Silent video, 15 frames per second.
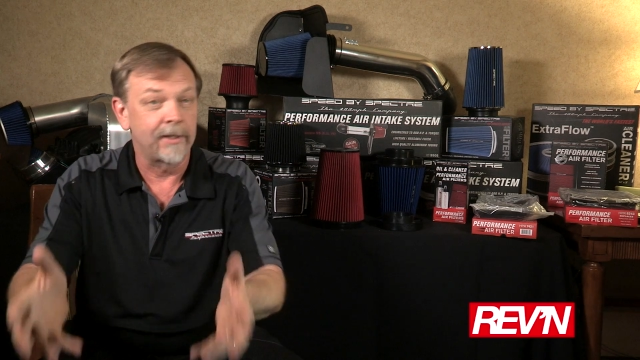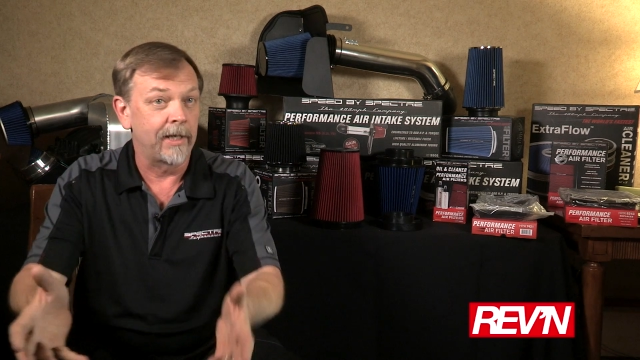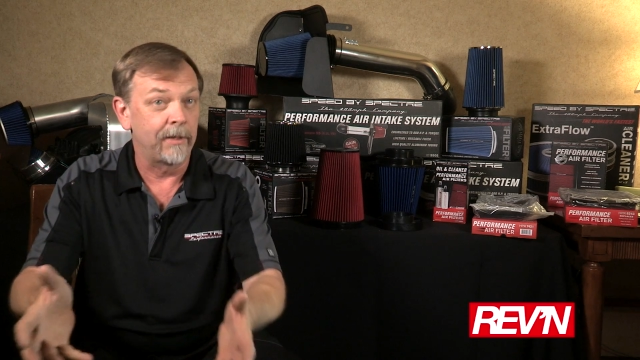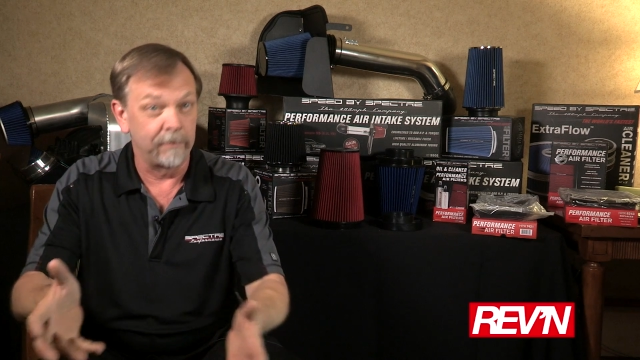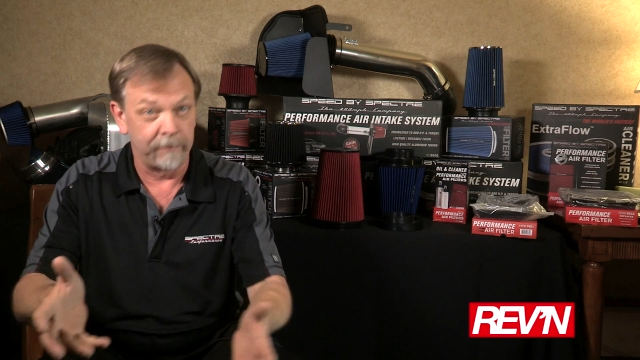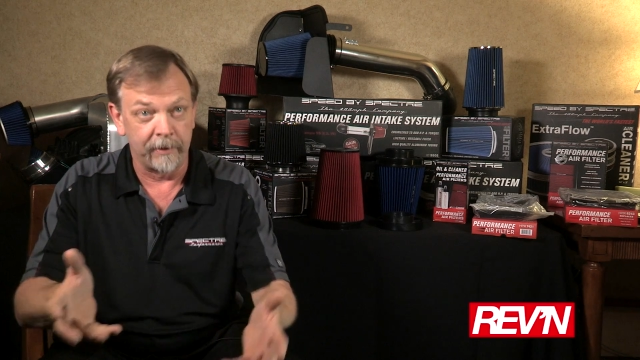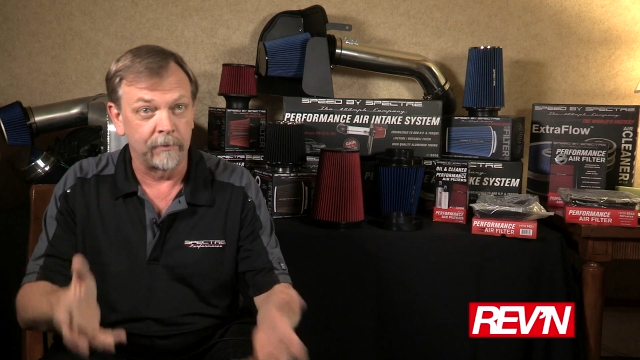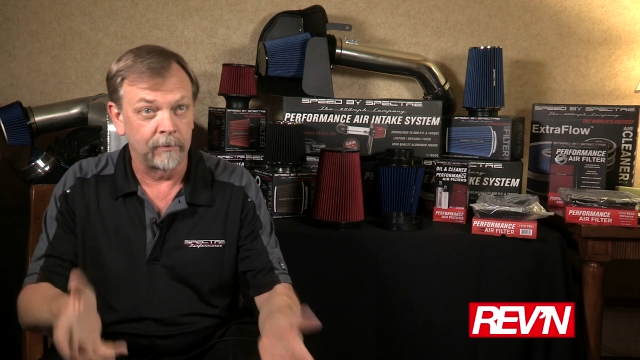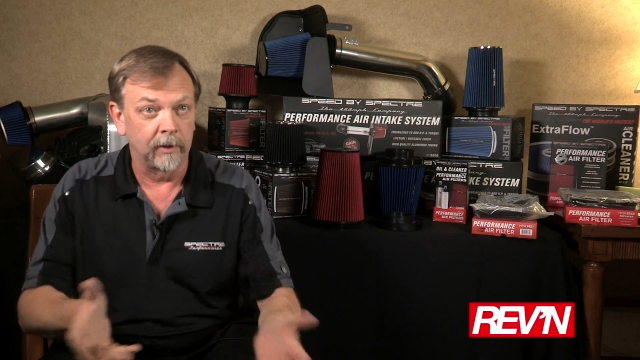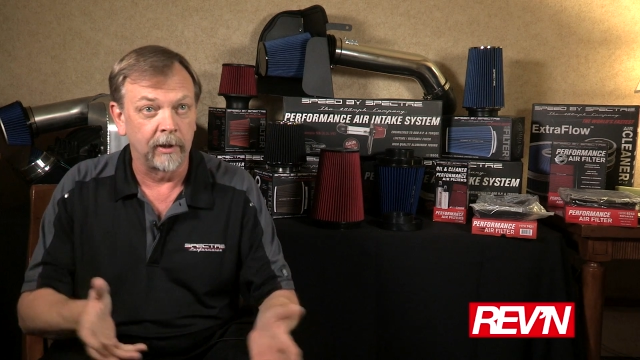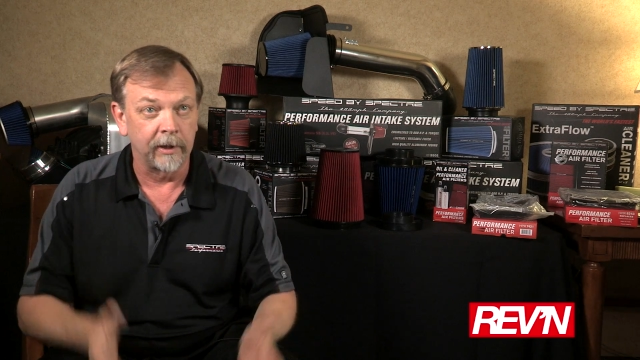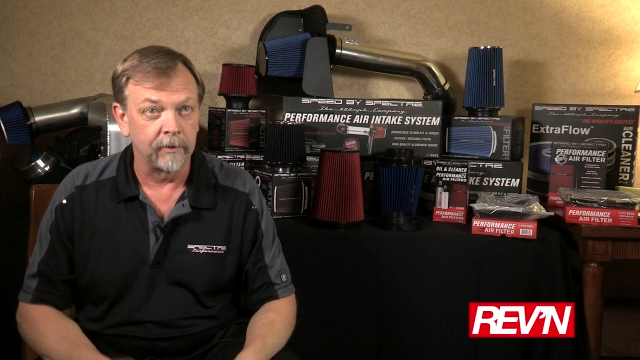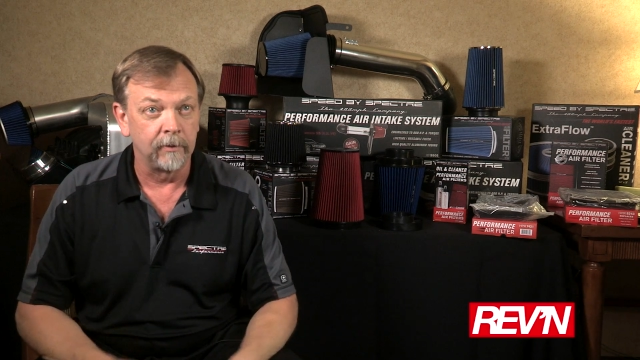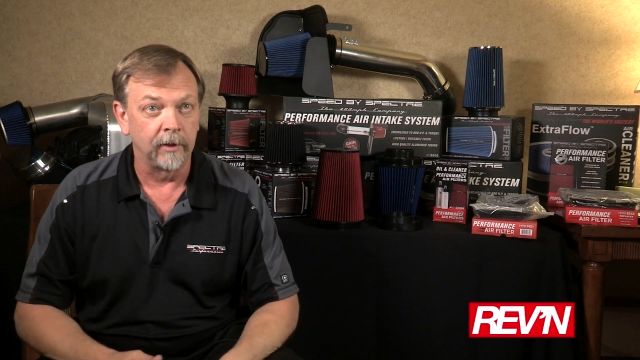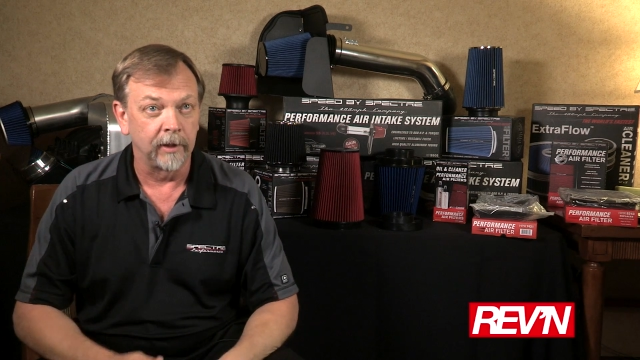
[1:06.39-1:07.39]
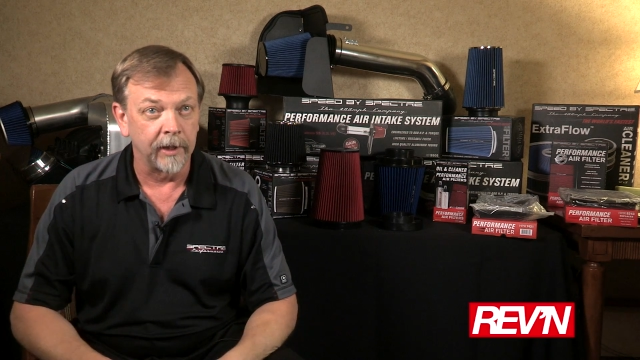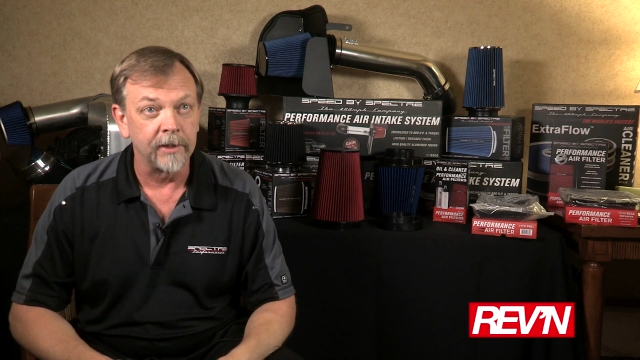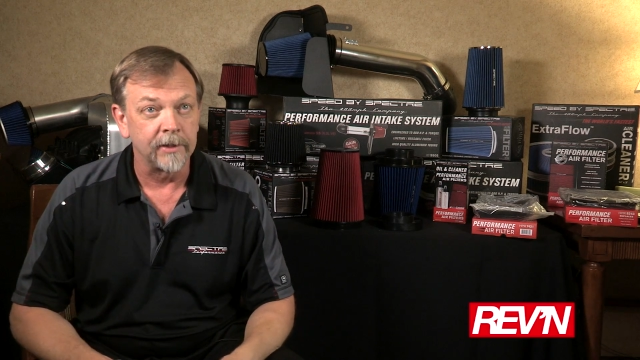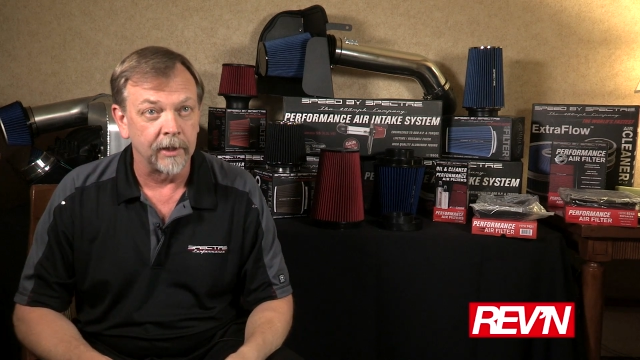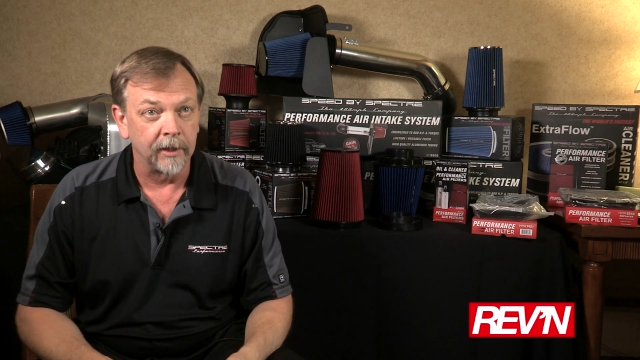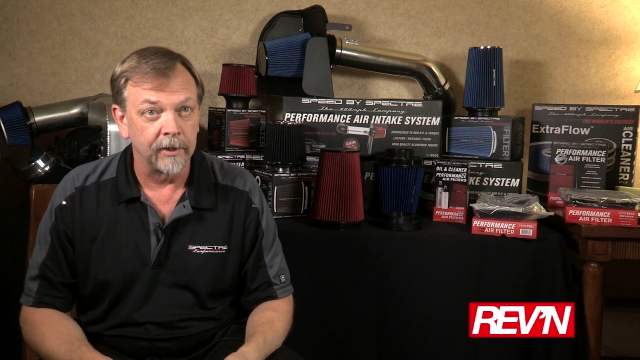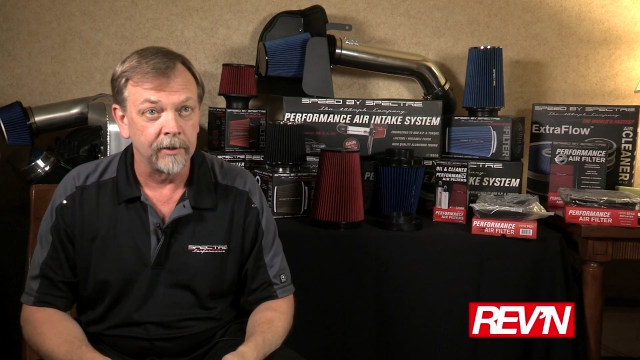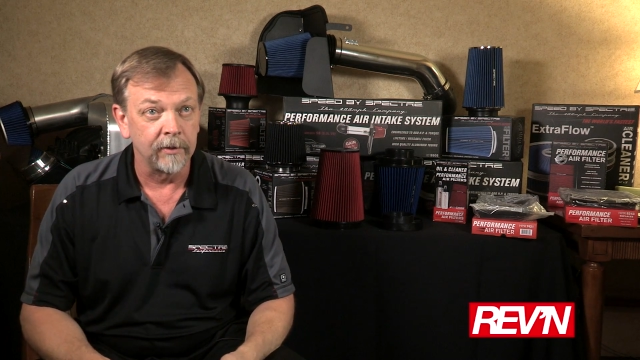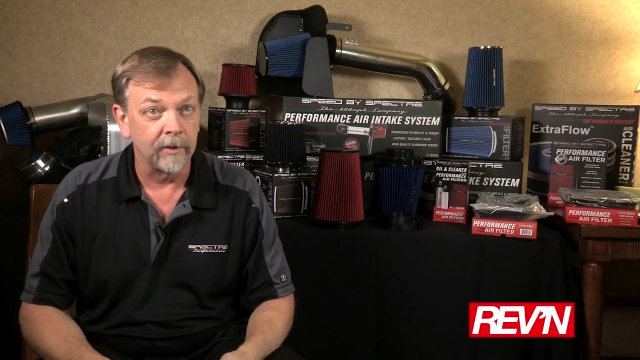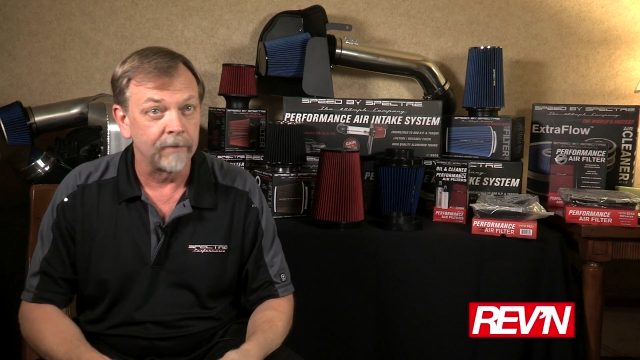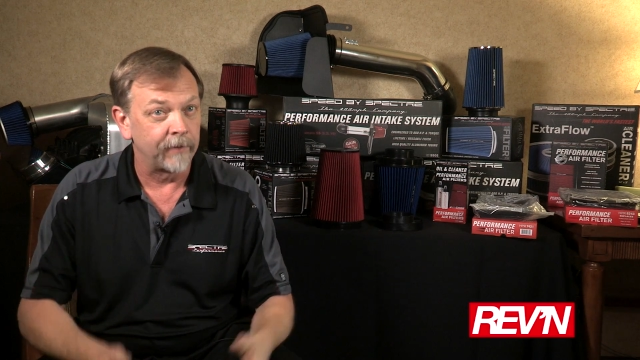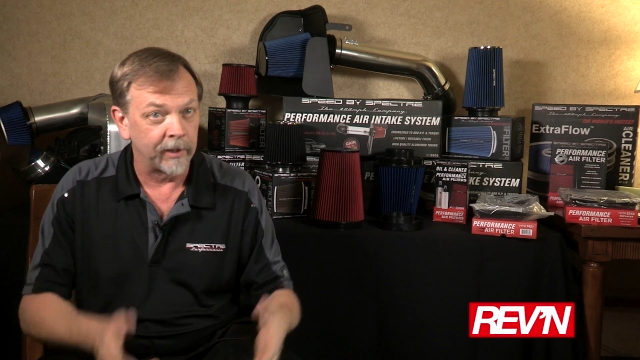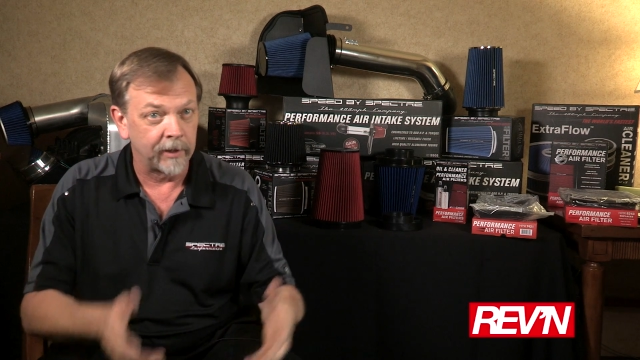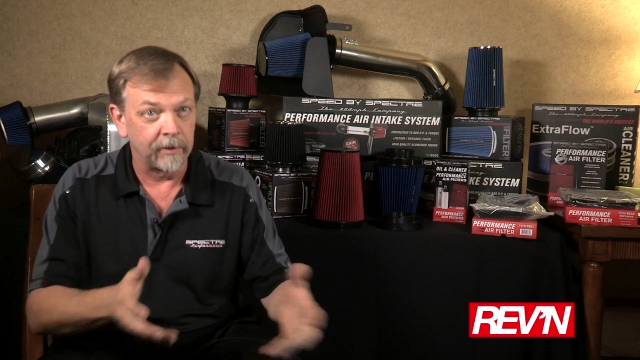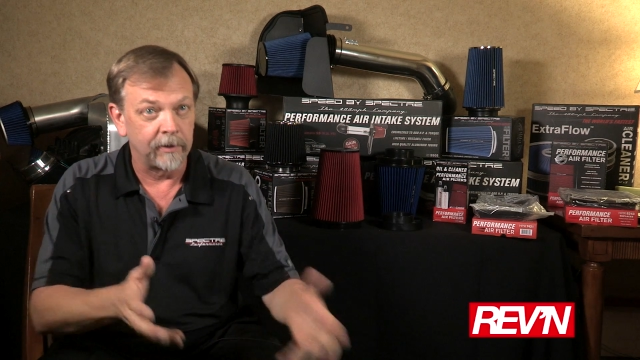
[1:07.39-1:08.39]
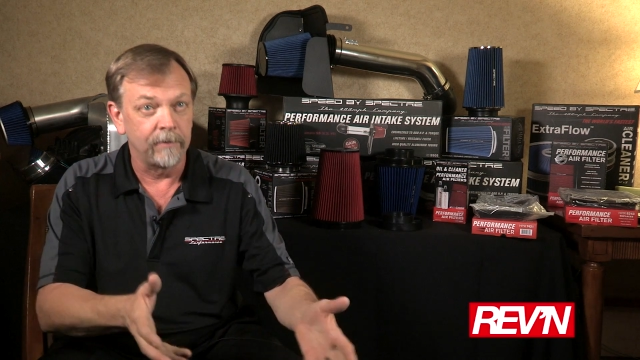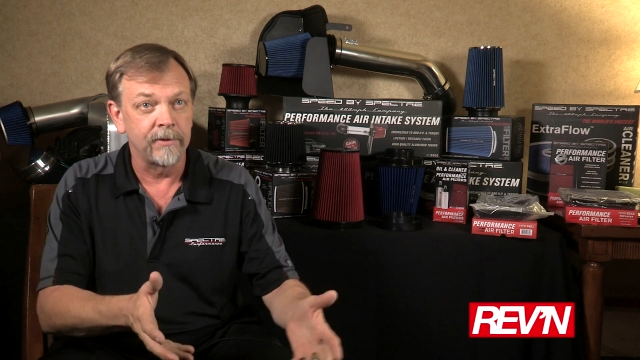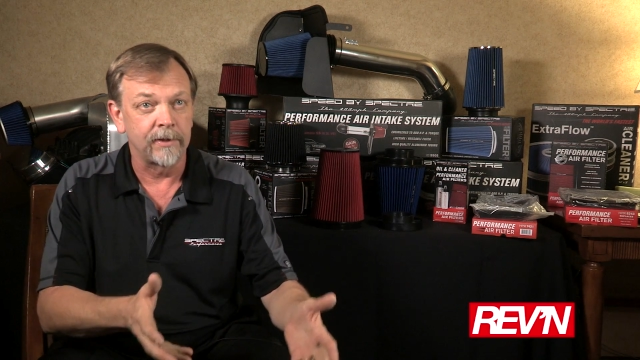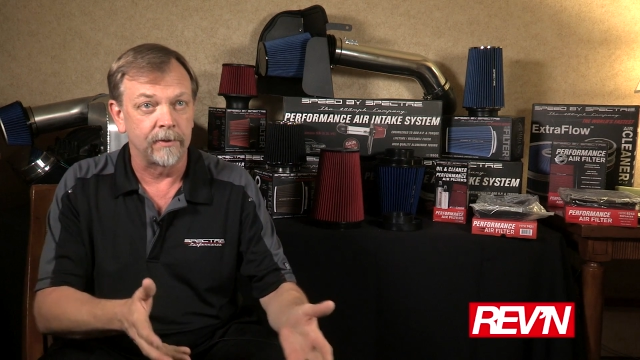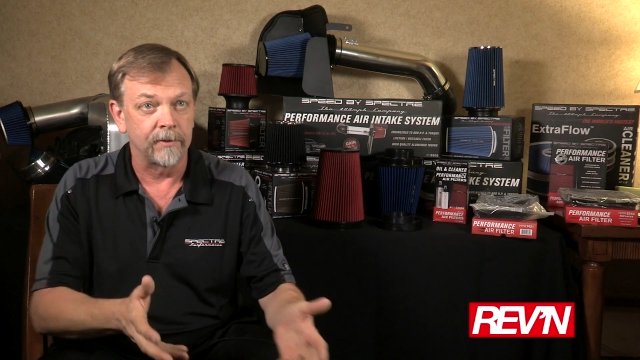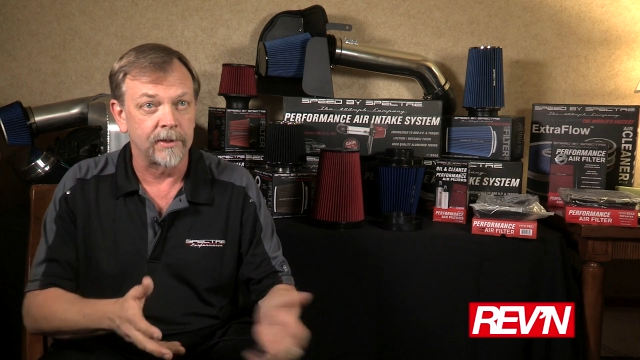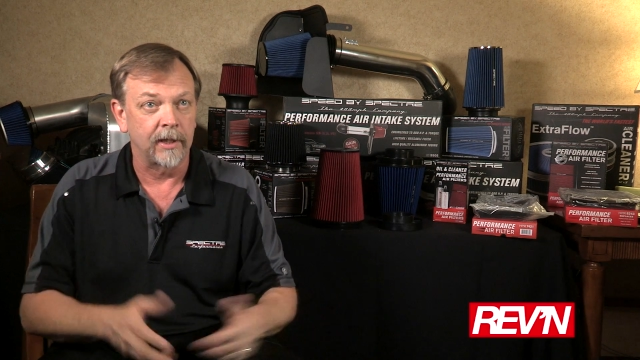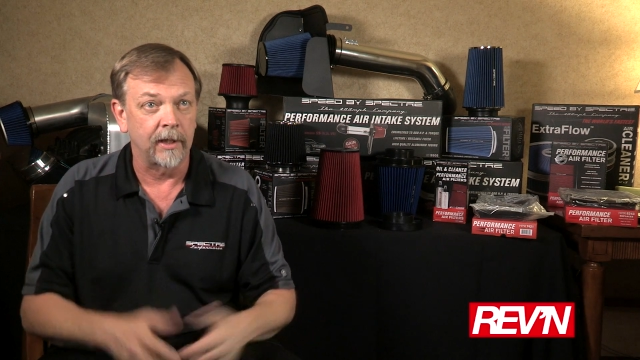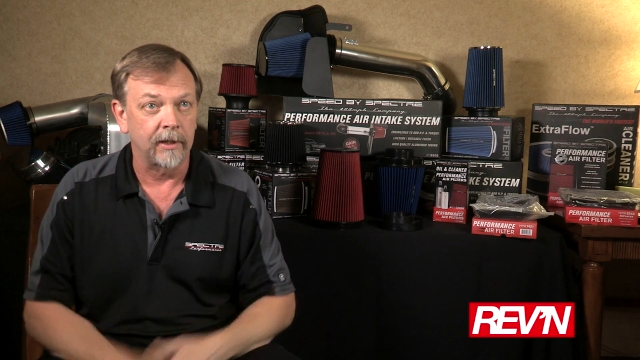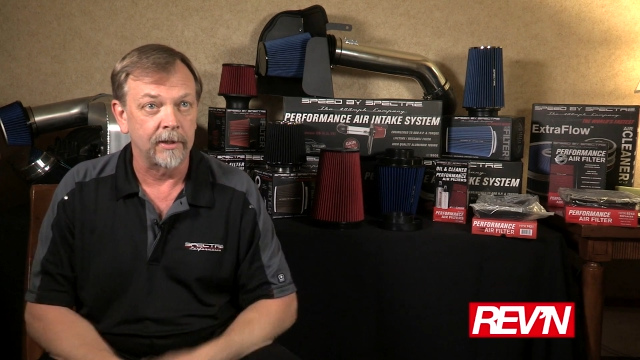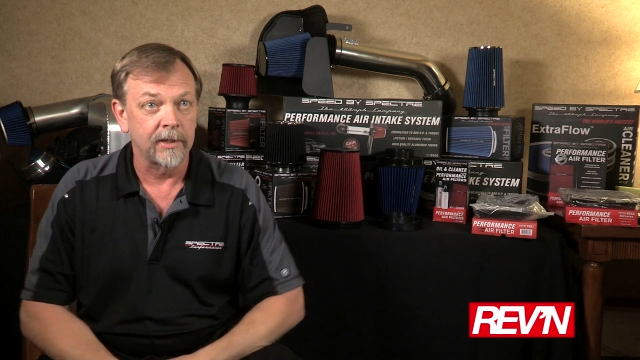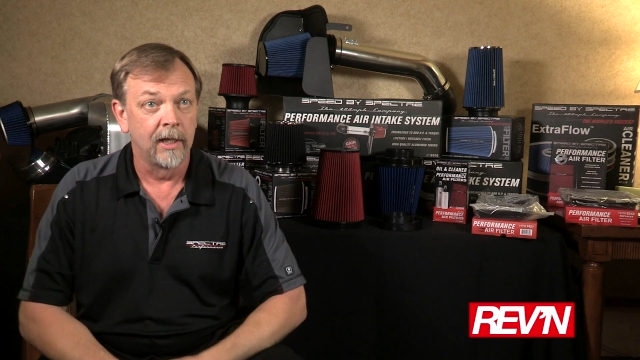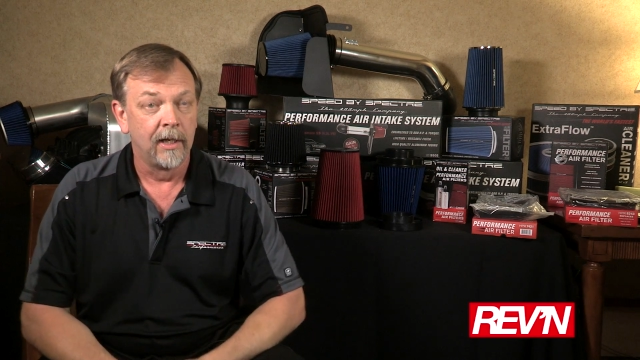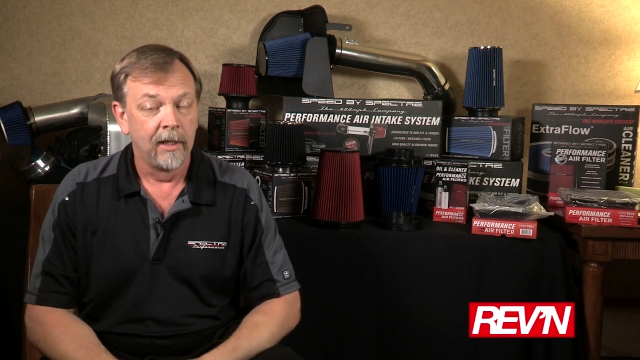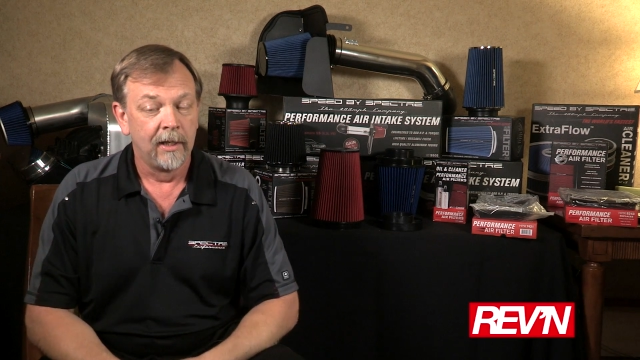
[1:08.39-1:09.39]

That would be really cool and easy to do if I could use those things.